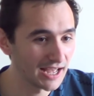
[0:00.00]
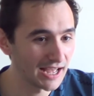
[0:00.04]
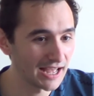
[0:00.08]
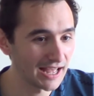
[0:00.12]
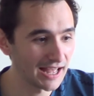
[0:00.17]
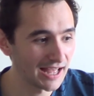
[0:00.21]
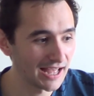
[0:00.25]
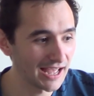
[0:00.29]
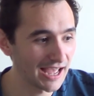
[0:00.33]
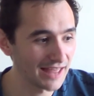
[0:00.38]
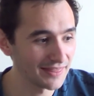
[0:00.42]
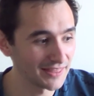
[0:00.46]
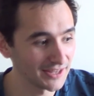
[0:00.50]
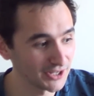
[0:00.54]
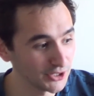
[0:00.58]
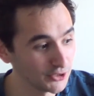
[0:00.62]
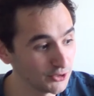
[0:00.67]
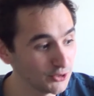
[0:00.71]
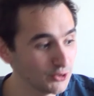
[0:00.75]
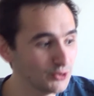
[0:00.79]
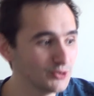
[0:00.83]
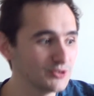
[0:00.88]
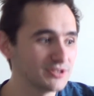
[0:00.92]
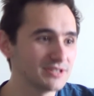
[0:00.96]
And then you
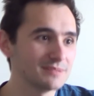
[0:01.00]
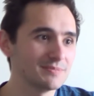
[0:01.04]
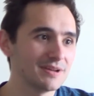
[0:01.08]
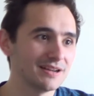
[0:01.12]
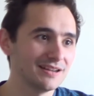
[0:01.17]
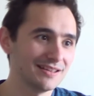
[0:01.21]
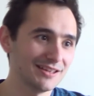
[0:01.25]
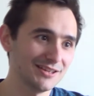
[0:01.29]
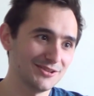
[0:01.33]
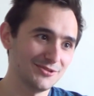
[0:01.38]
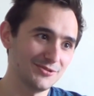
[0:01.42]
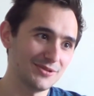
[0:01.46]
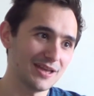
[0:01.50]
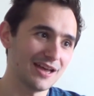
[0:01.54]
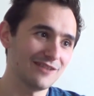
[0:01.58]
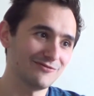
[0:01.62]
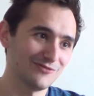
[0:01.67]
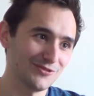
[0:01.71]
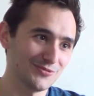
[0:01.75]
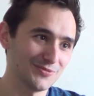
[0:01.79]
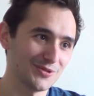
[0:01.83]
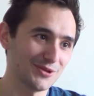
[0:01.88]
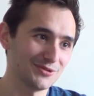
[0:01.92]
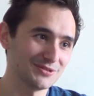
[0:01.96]
use the money that you get
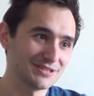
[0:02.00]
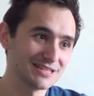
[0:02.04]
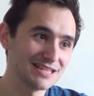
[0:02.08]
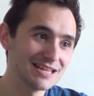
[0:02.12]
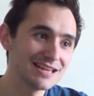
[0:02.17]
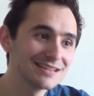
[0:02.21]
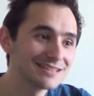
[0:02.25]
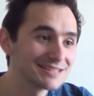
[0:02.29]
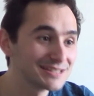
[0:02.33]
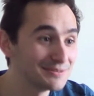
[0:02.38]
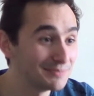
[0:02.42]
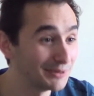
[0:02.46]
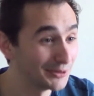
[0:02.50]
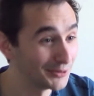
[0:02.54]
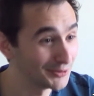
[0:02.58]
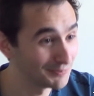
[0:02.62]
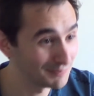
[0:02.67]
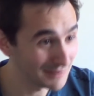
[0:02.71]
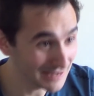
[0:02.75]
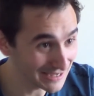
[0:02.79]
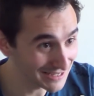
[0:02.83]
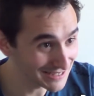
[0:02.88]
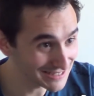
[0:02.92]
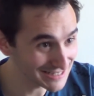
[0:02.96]
from those things to build
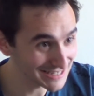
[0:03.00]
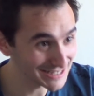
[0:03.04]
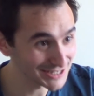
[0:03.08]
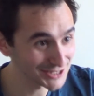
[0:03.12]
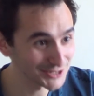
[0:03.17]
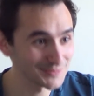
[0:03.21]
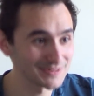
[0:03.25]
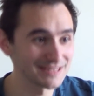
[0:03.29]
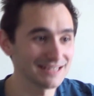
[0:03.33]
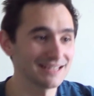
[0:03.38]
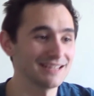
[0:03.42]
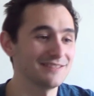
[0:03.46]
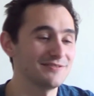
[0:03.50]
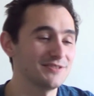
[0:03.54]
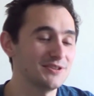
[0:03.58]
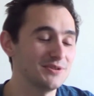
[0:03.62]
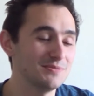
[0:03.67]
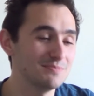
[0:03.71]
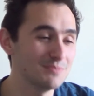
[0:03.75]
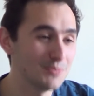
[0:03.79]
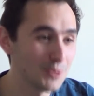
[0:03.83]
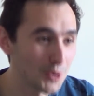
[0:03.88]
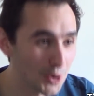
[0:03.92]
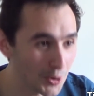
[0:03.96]
bigger systems that get
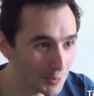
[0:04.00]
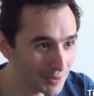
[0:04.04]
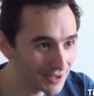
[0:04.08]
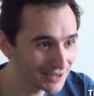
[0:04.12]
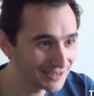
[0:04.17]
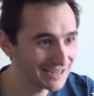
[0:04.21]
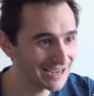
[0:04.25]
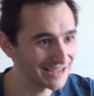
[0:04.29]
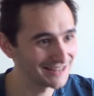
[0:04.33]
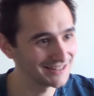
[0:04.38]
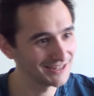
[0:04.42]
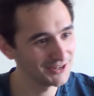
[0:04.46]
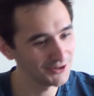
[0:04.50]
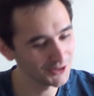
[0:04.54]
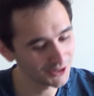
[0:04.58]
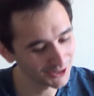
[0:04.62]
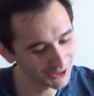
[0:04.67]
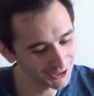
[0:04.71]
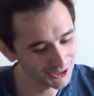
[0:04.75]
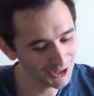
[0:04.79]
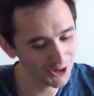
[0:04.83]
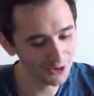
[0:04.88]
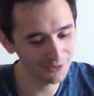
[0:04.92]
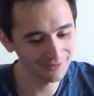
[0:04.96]
you more money, and then you
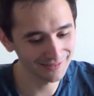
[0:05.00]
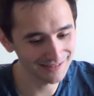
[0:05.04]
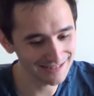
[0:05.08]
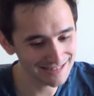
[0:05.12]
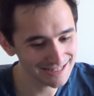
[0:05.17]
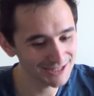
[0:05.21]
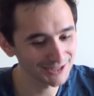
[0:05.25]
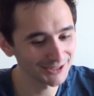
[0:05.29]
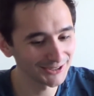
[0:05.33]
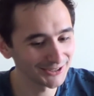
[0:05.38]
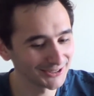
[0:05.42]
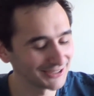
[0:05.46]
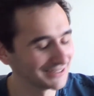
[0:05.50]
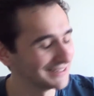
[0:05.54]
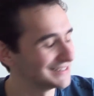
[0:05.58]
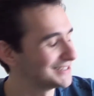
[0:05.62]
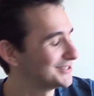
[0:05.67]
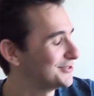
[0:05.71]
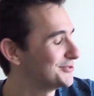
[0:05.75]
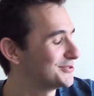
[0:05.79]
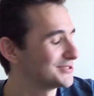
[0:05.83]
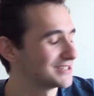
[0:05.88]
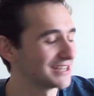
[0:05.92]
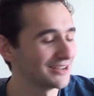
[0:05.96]
kind of go in this circle
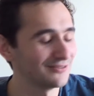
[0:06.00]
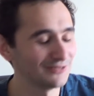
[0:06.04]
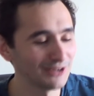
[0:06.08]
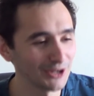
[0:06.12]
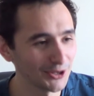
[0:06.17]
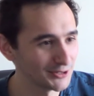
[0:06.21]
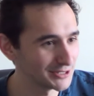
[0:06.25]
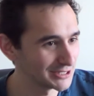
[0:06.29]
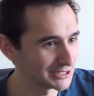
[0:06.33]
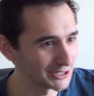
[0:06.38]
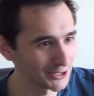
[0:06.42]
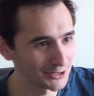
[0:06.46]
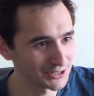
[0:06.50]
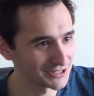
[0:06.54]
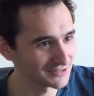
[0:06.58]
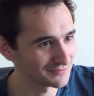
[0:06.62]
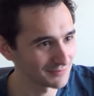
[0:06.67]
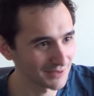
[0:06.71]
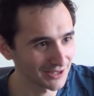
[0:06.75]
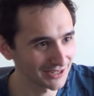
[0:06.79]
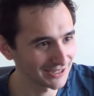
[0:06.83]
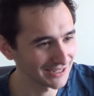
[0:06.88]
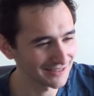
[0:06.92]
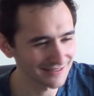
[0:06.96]
until you just have loads and loads of
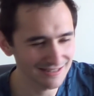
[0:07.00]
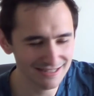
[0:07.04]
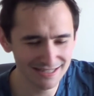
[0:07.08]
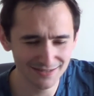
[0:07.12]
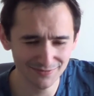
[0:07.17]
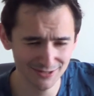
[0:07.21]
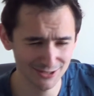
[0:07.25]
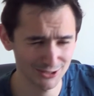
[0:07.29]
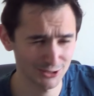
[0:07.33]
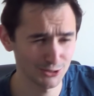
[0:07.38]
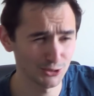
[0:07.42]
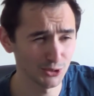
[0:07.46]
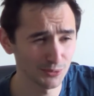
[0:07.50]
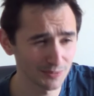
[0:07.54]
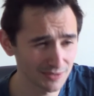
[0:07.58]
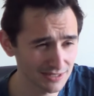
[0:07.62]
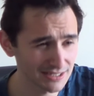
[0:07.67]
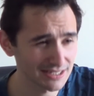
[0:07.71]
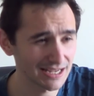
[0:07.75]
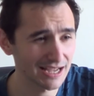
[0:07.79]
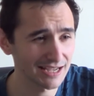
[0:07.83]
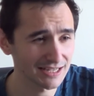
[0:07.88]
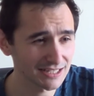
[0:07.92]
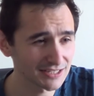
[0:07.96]
money, and there's something super
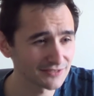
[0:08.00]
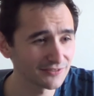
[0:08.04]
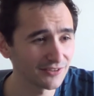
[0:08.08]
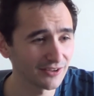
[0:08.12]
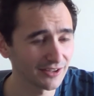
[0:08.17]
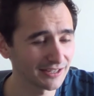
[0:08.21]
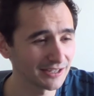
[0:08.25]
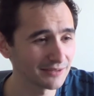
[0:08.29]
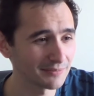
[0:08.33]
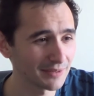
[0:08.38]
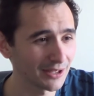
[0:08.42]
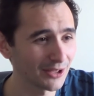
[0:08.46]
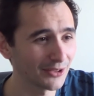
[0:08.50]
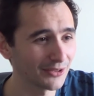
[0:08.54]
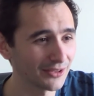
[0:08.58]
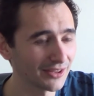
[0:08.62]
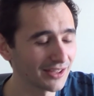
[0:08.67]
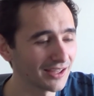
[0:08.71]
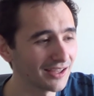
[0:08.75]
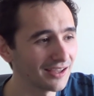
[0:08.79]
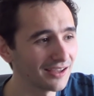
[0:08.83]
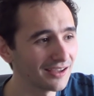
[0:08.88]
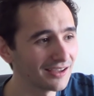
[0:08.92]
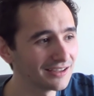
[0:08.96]
satisfying about
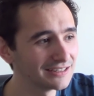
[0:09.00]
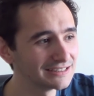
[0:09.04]
that.